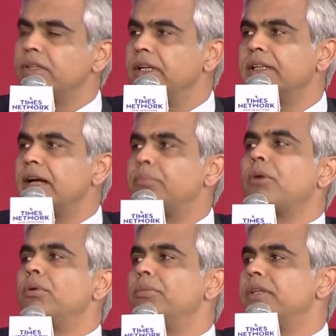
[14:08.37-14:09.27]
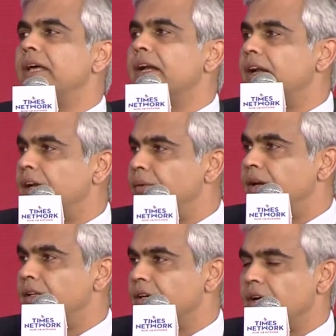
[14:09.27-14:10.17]
think that problem is there in
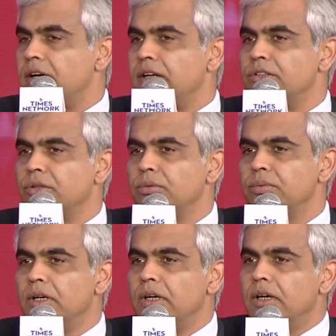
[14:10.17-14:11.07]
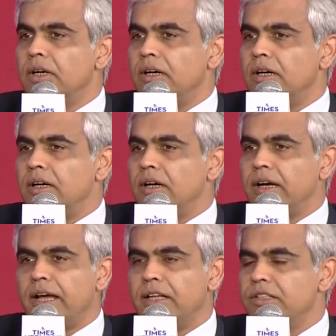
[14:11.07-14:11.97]
anywhere in the country. So
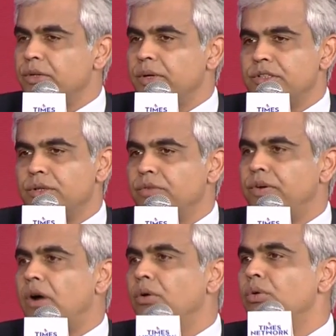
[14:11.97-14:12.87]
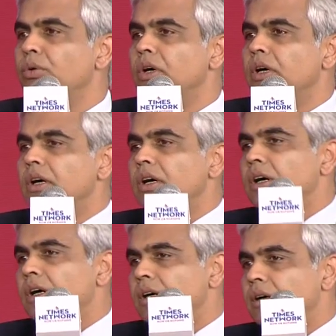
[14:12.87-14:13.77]
again, it's a question of how
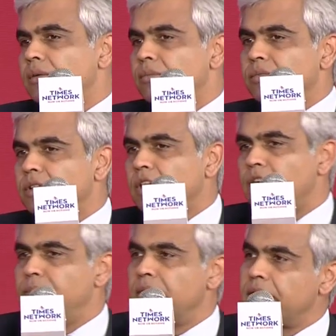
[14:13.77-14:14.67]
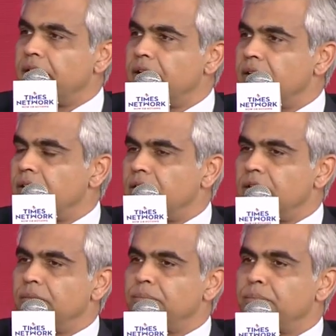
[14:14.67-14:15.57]
the government can
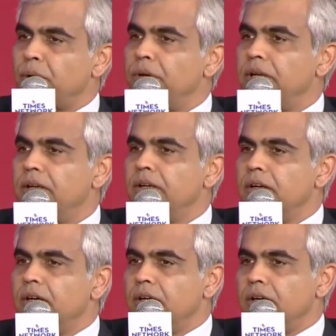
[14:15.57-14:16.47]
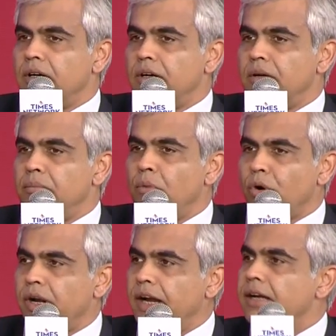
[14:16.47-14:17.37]
probably
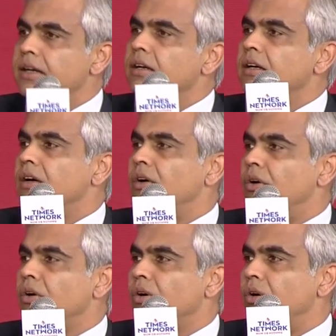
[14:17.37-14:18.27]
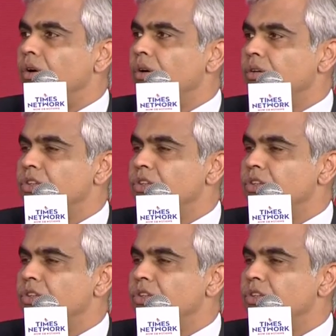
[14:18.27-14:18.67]
moderate or